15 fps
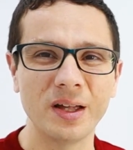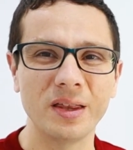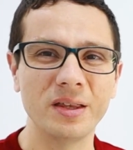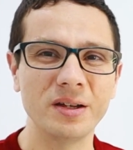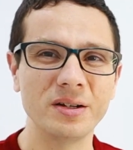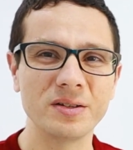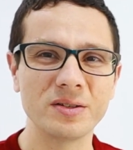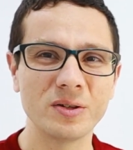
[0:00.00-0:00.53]

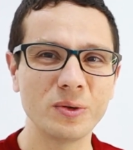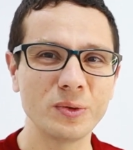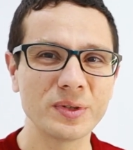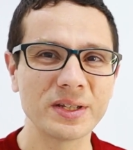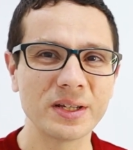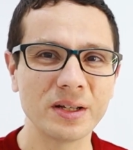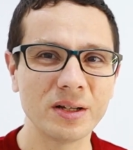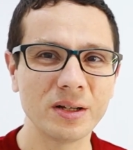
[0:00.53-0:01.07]
There is no
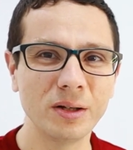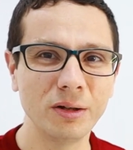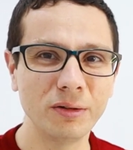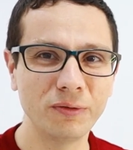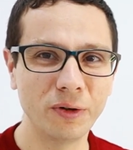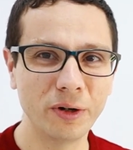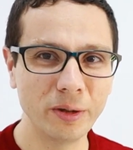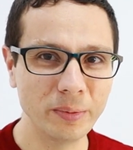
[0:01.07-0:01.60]
single
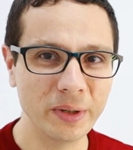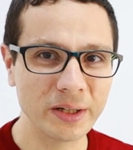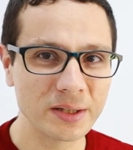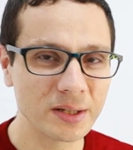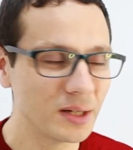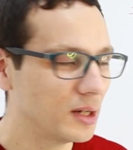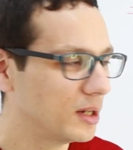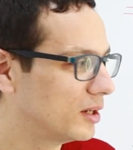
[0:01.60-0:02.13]

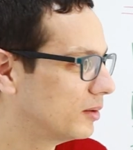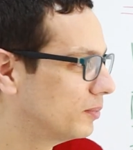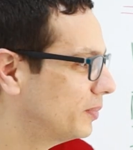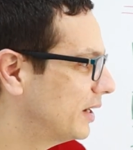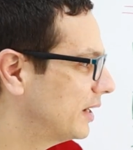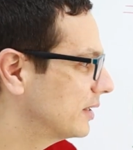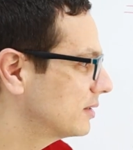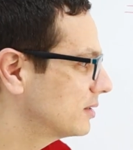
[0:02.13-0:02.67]
format,
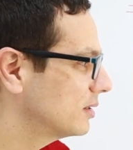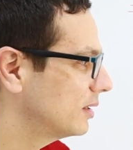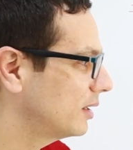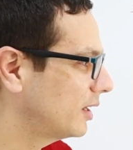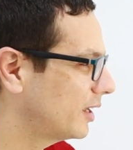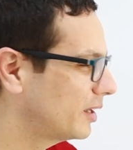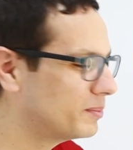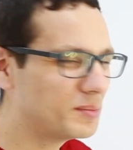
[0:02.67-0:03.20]
but
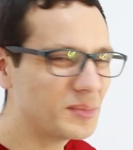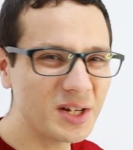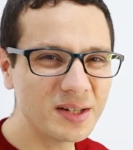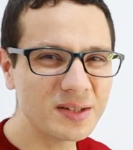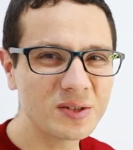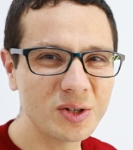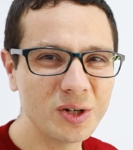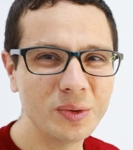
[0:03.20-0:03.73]
I'm
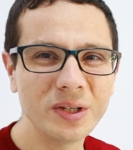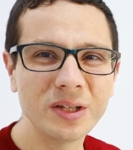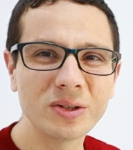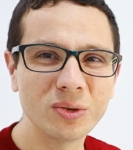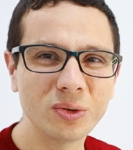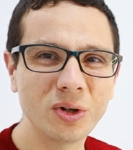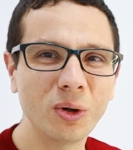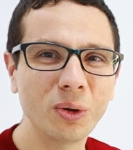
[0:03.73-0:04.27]
just going
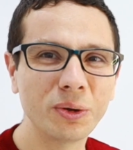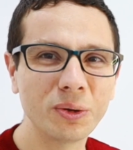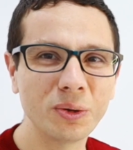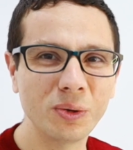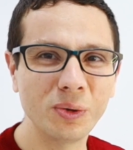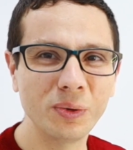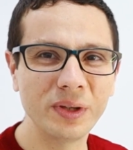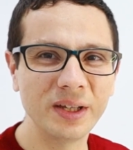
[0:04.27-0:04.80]
to go
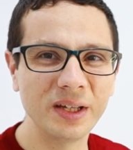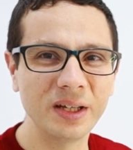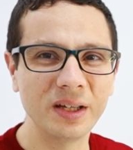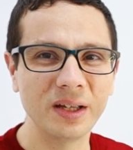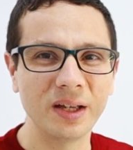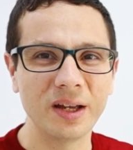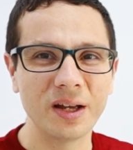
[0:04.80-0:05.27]
through the